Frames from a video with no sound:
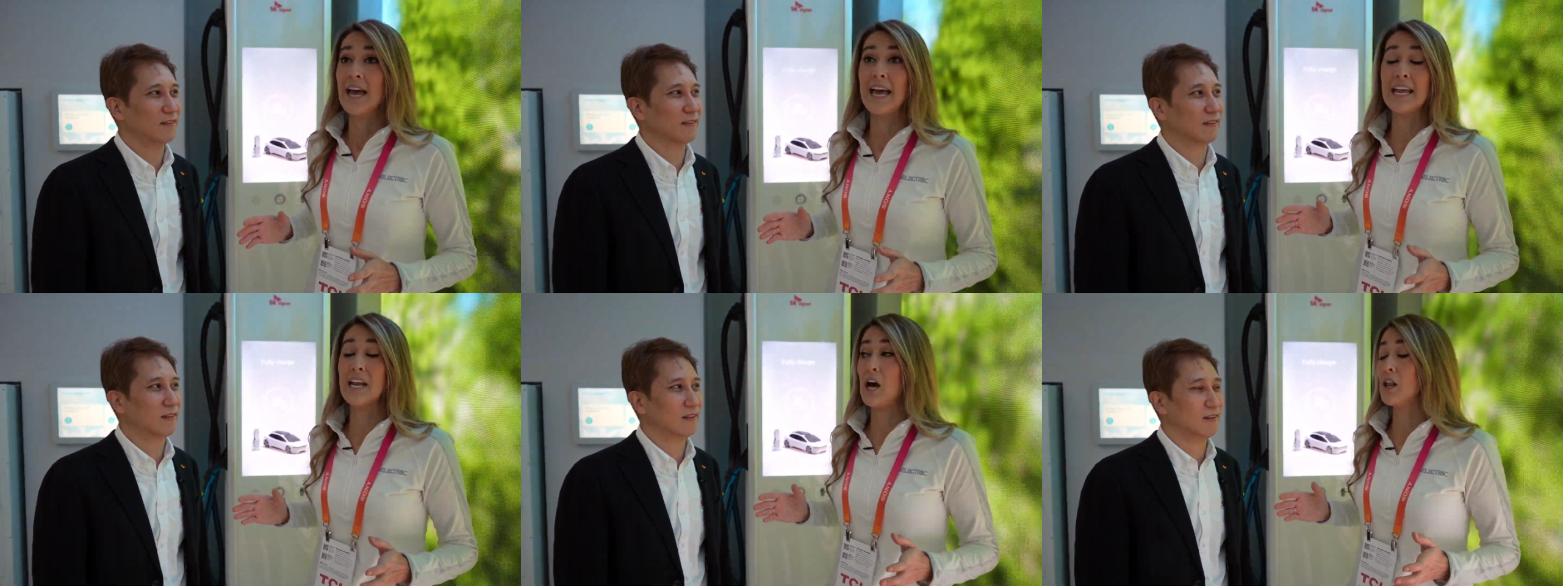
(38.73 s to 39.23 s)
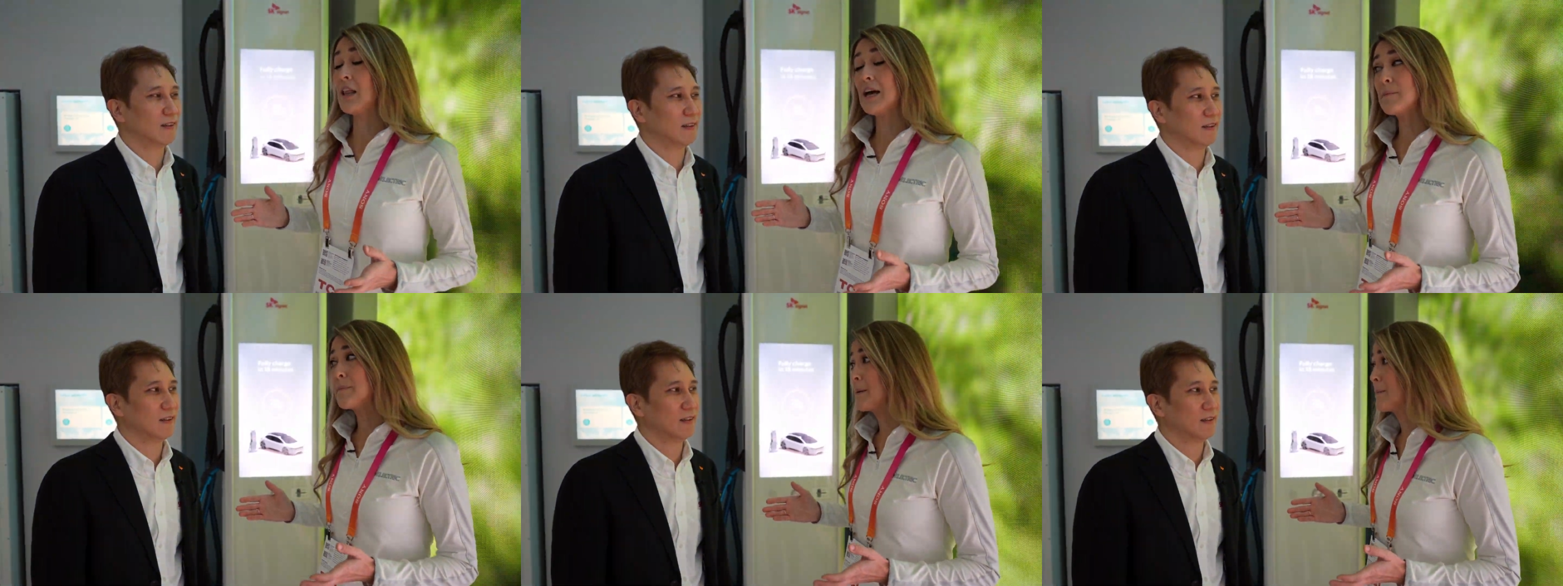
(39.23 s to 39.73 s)
Speaker 1: And a
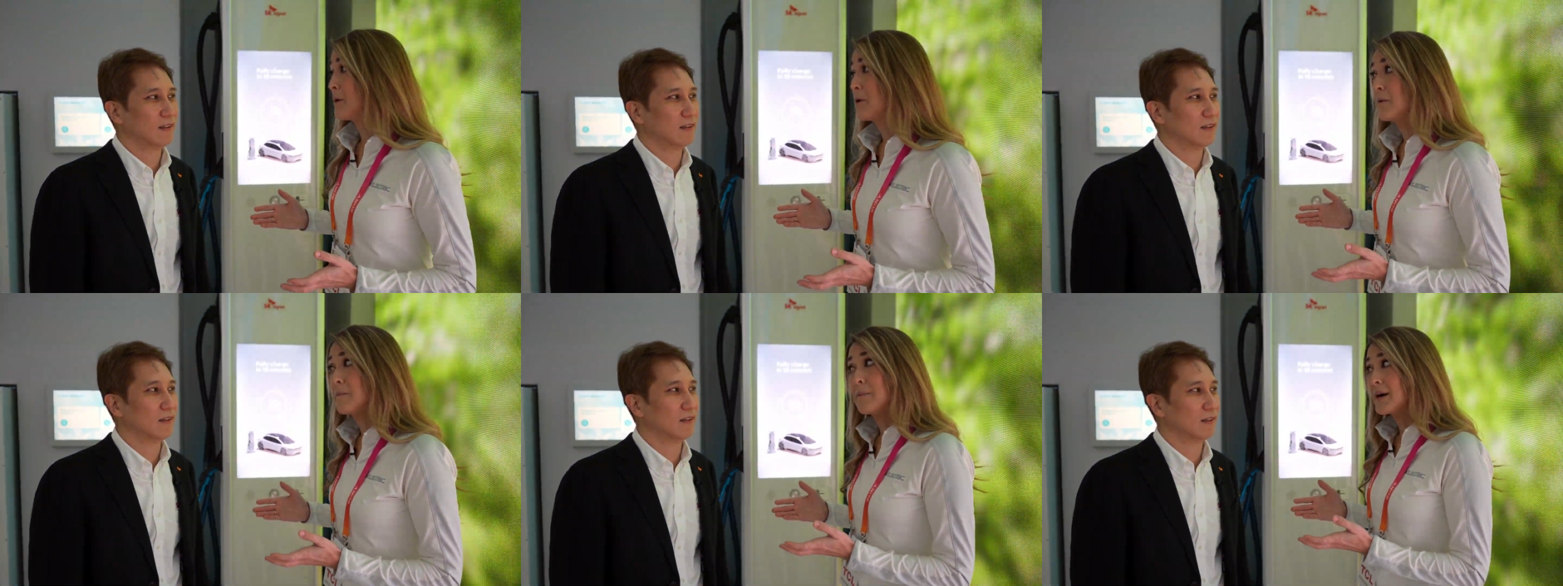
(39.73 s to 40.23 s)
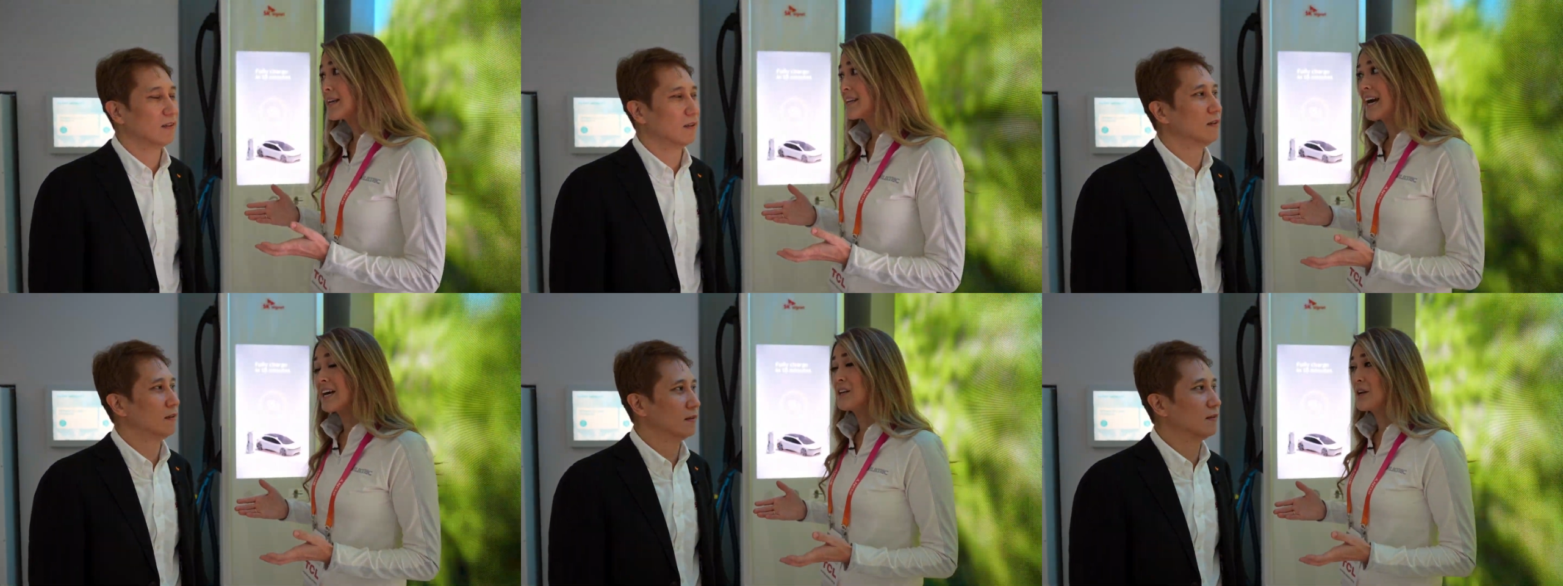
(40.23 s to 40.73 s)
lot of people might
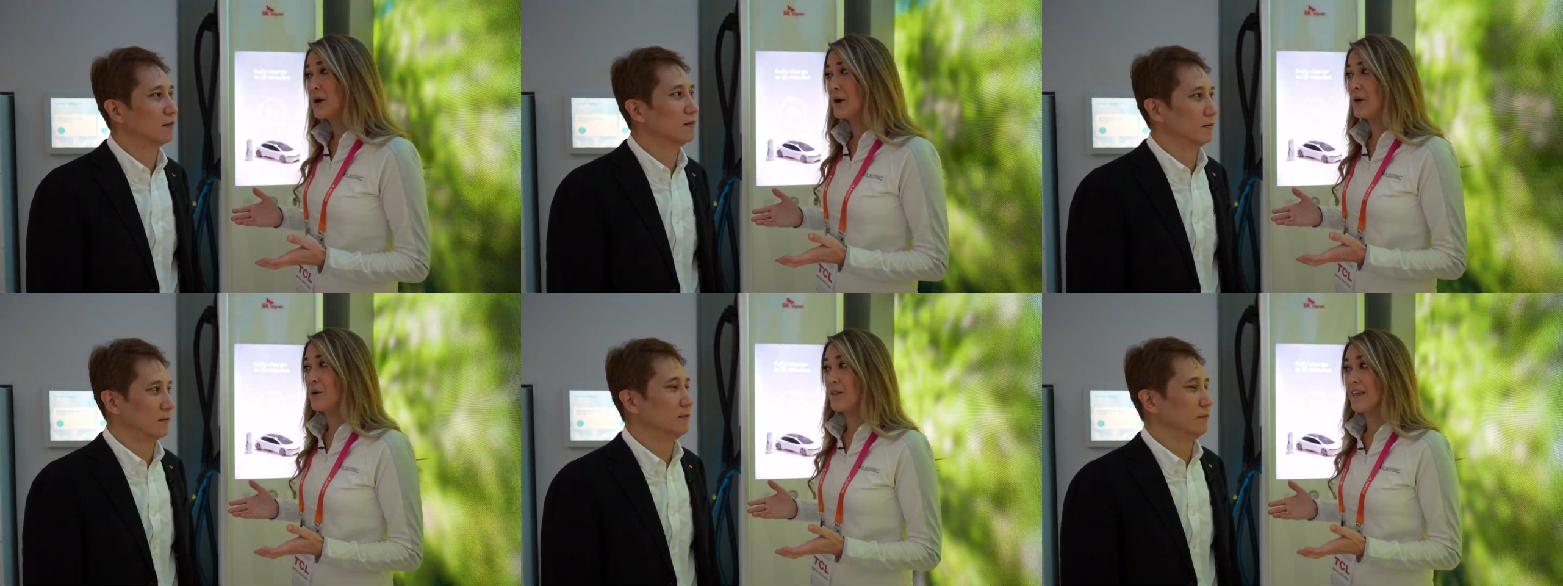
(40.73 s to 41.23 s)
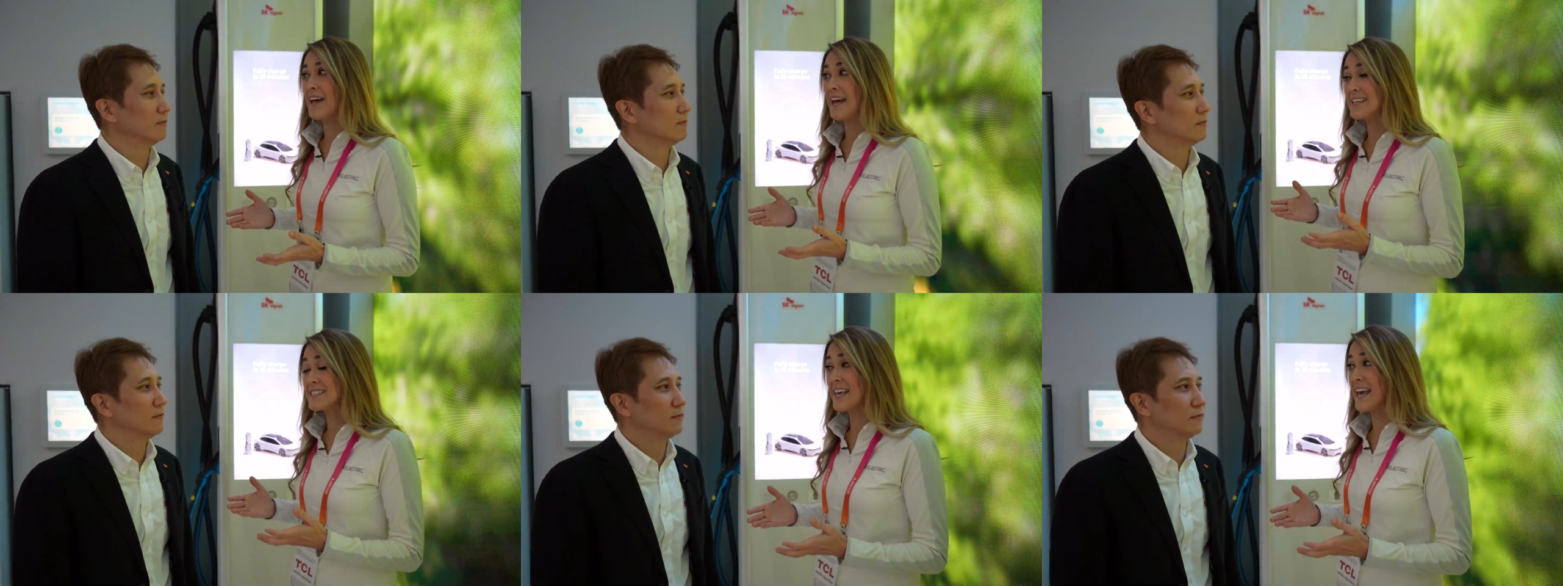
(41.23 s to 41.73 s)
not know that
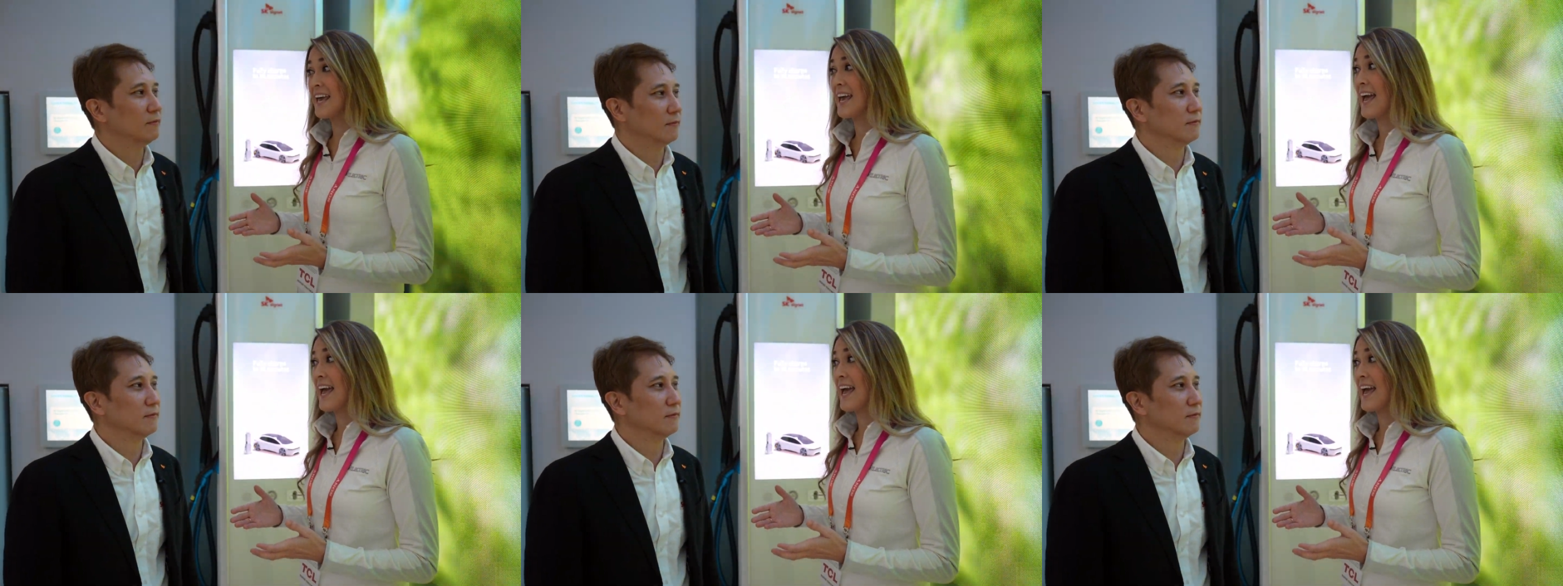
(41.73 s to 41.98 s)
SK